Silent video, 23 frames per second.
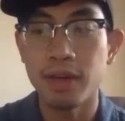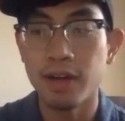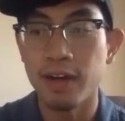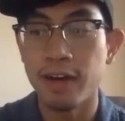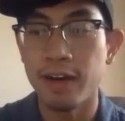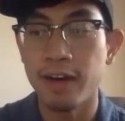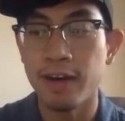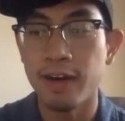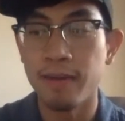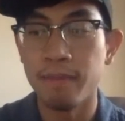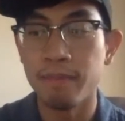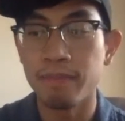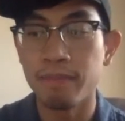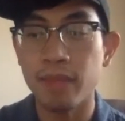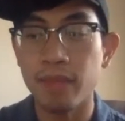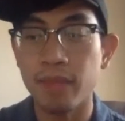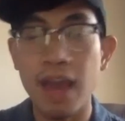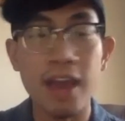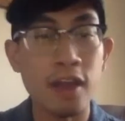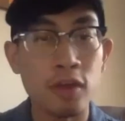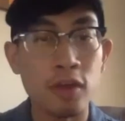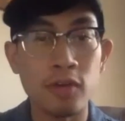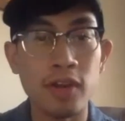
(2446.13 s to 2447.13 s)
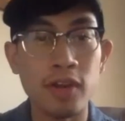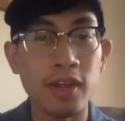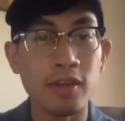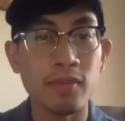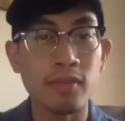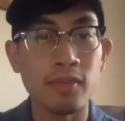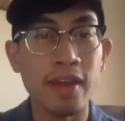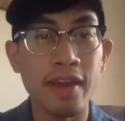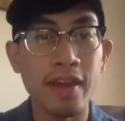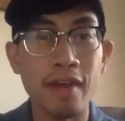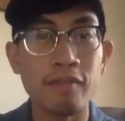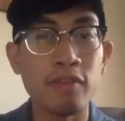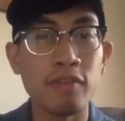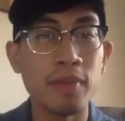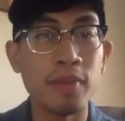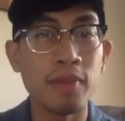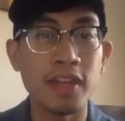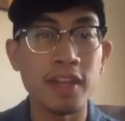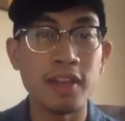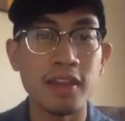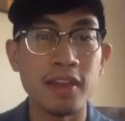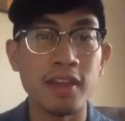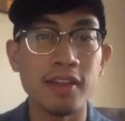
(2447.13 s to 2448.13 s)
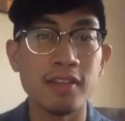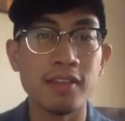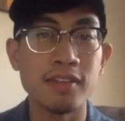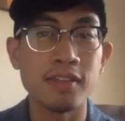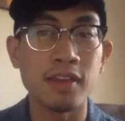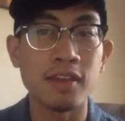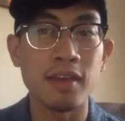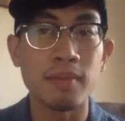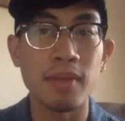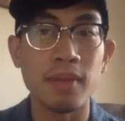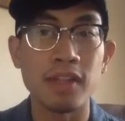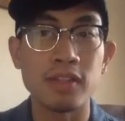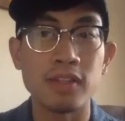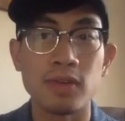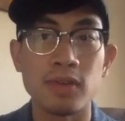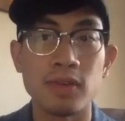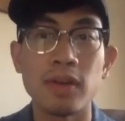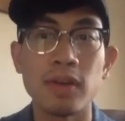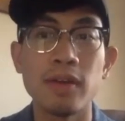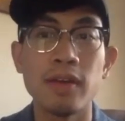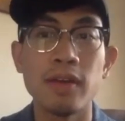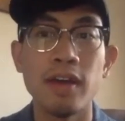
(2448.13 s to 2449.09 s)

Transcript: I agree, right? Everybody needs a good mentor.